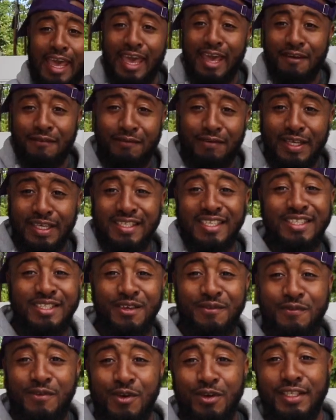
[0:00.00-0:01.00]
If this is
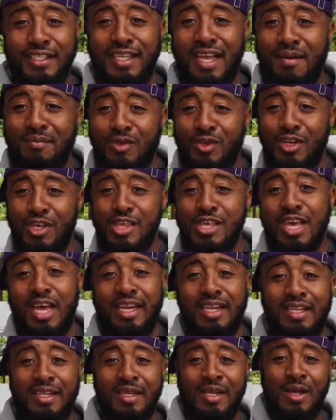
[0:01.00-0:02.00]
your first time to the
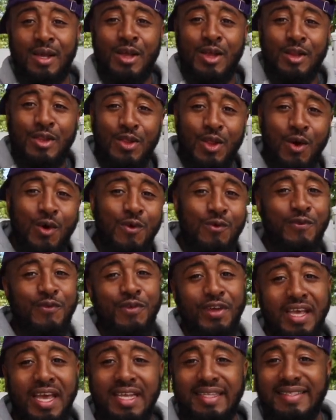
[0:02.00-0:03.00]
channel, don't
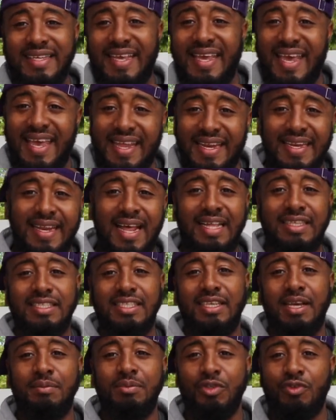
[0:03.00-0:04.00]
forget to hit that
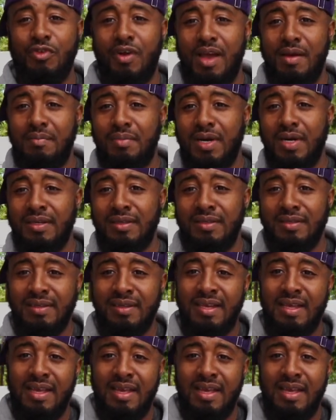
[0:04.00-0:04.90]
subscribe button.